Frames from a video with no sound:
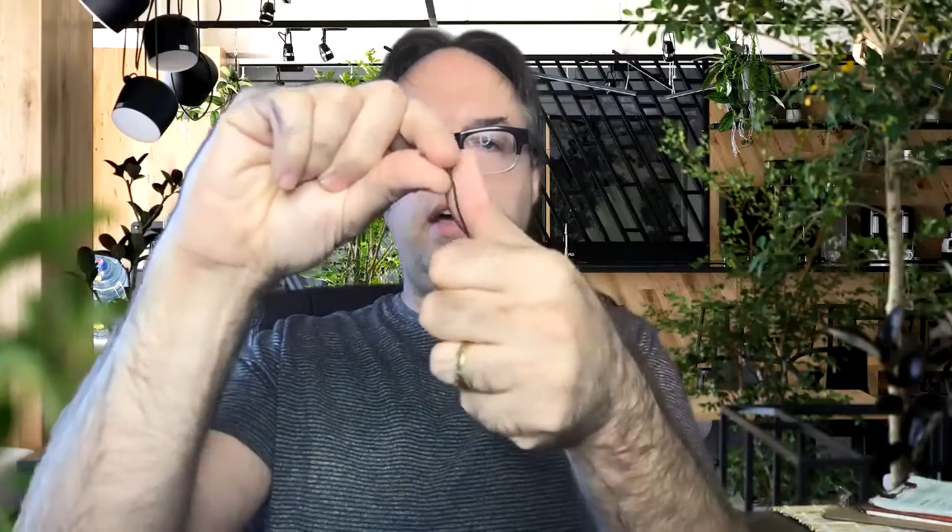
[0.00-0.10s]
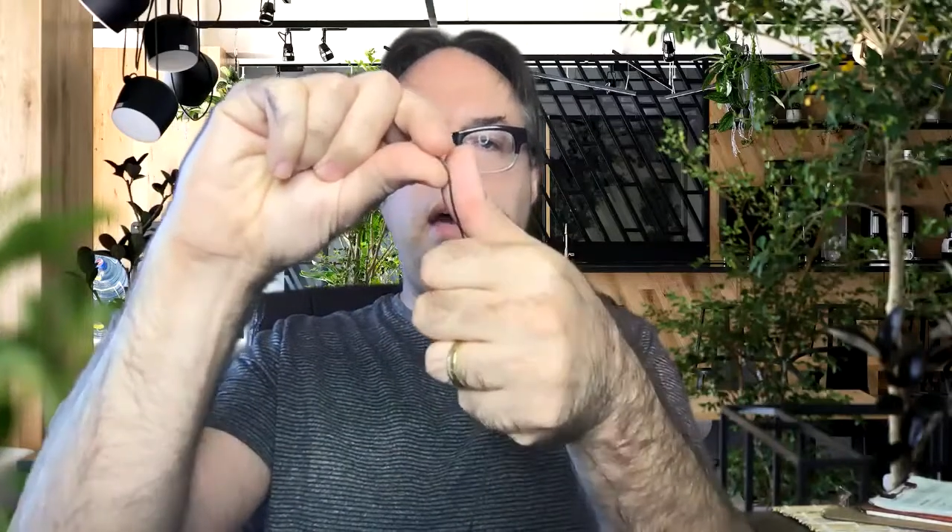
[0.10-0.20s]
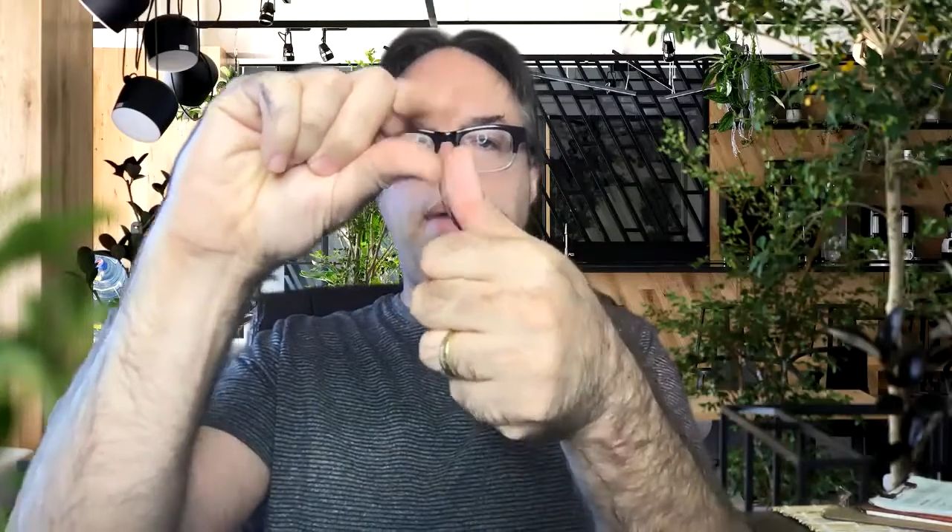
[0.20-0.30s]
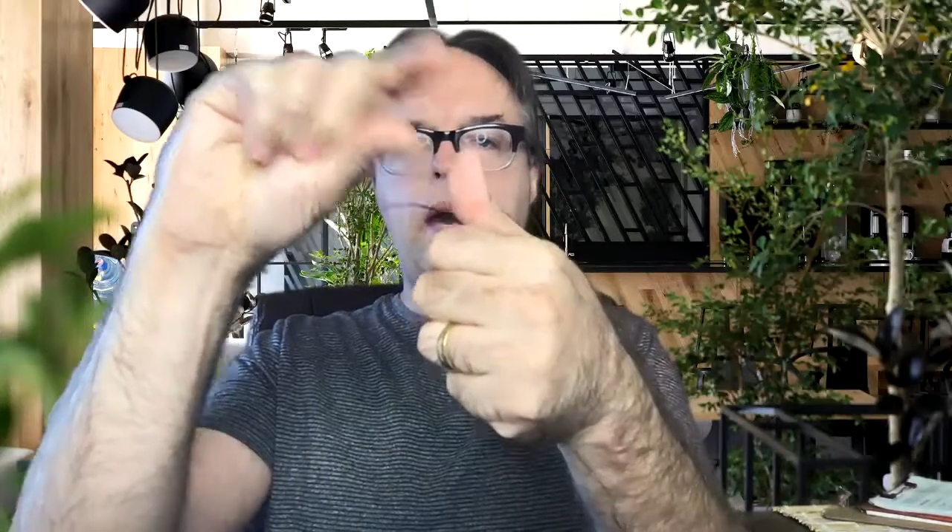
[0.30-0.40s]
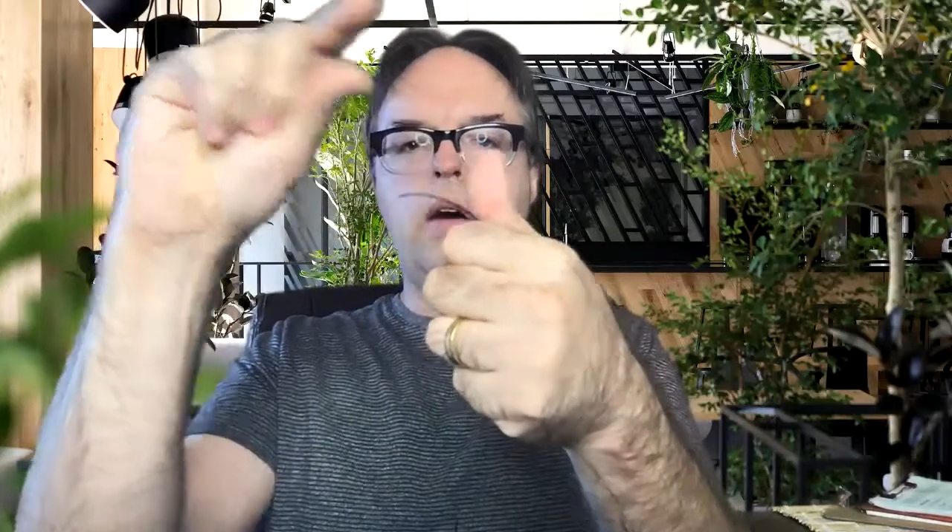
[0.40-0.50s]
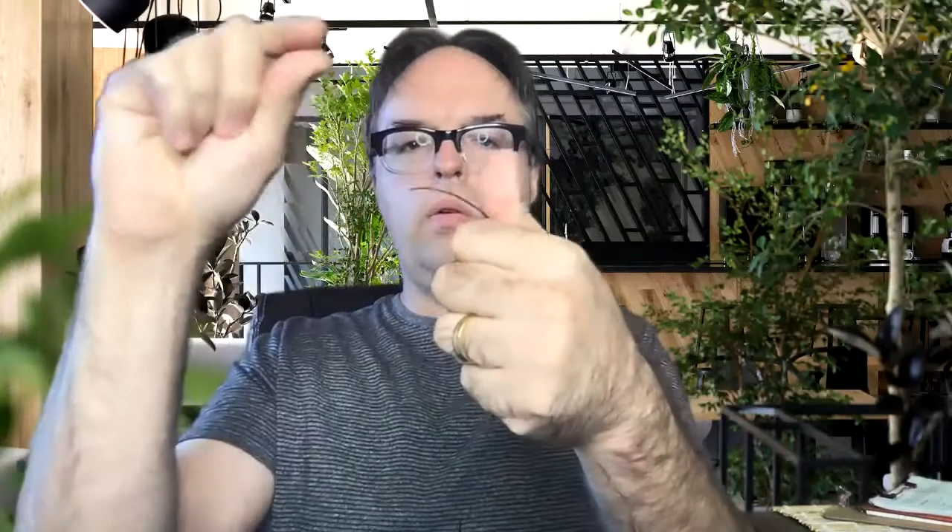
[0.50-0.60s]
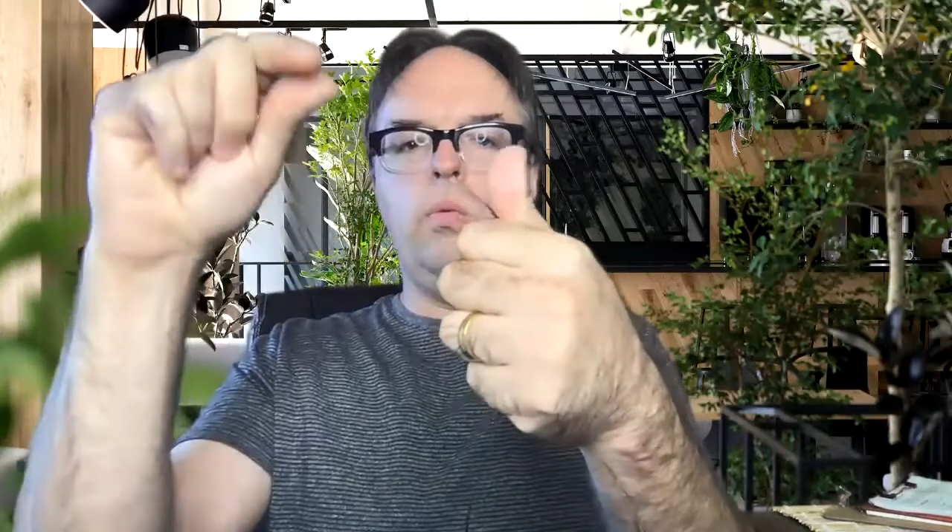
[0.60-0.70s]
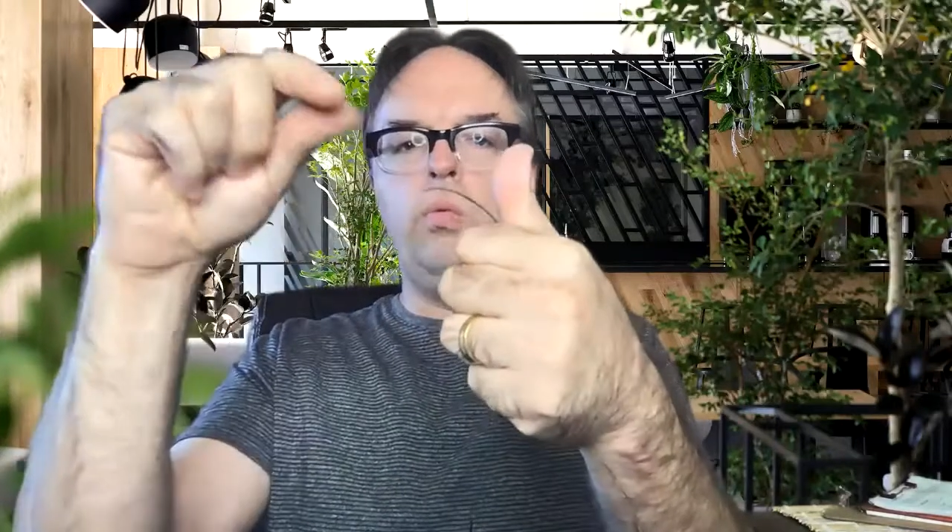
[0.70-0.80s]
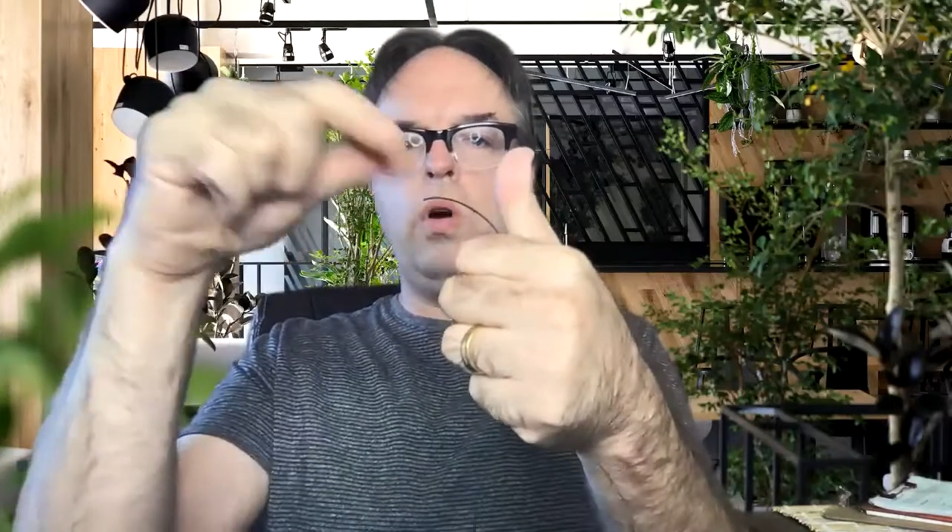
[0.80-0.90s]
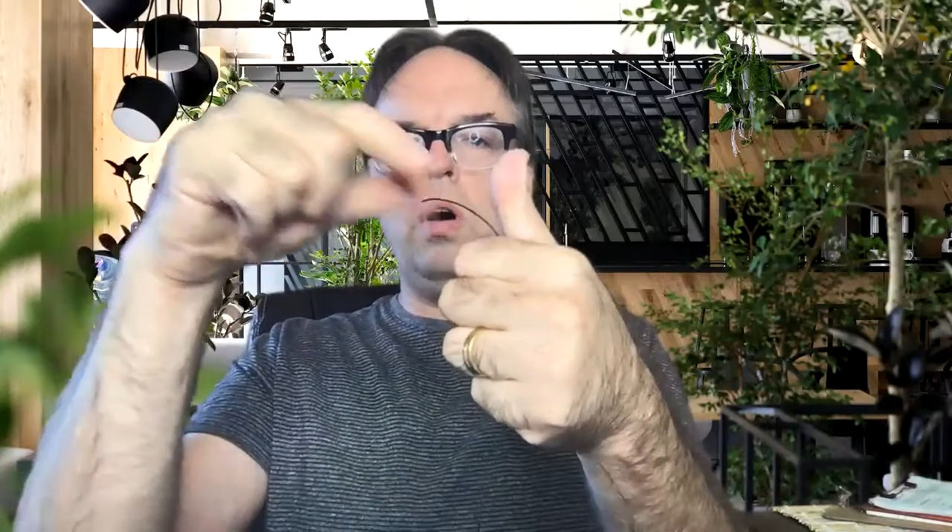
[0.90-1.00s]
about
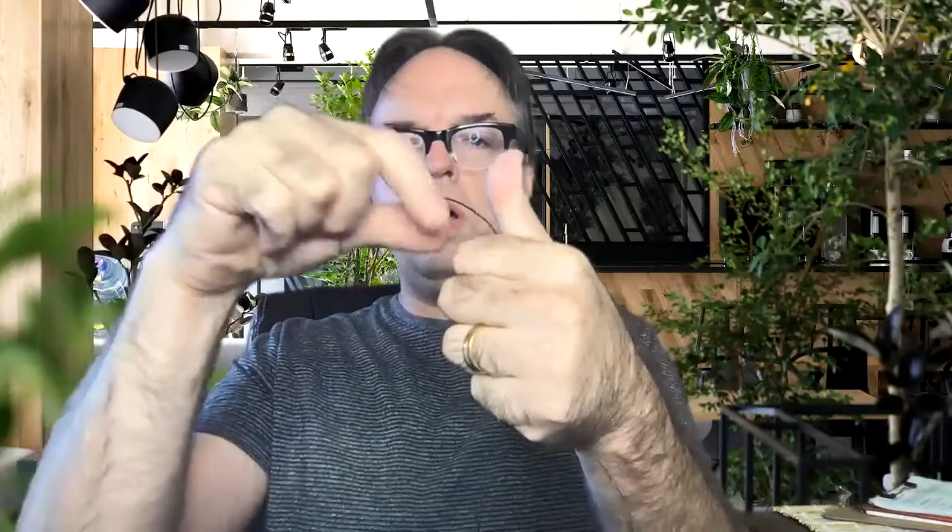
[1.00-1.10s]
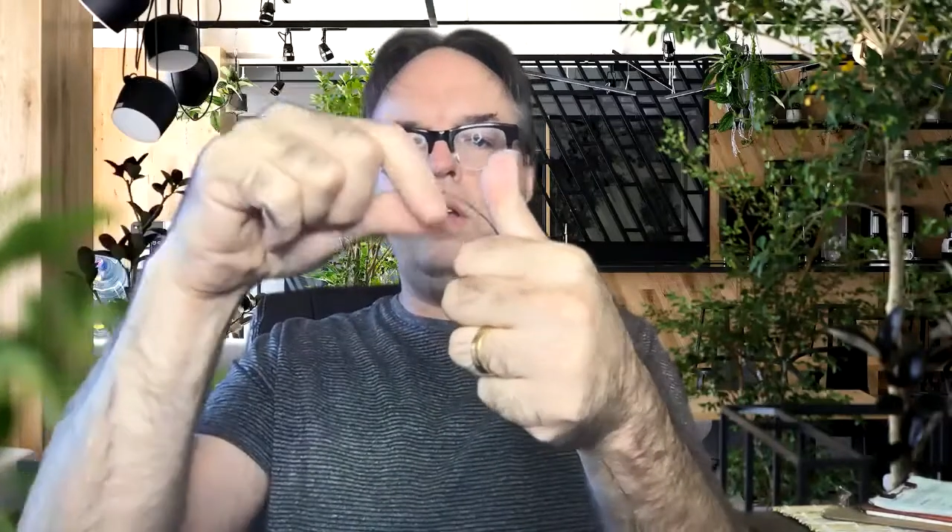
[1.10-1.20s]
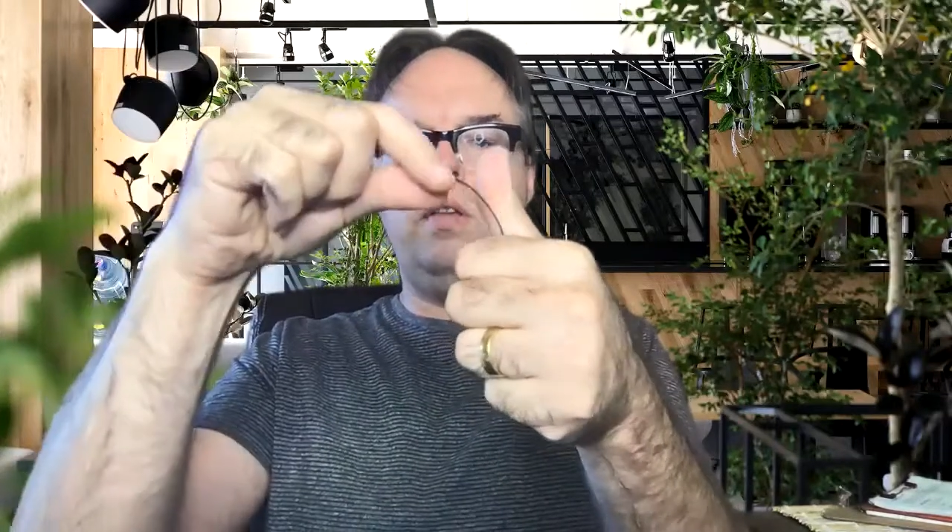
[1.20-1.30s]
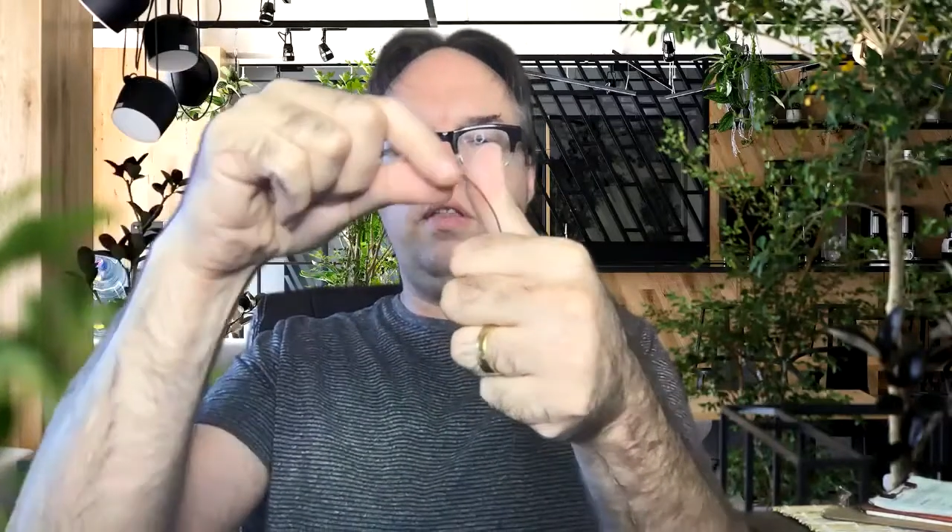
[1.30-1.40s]
one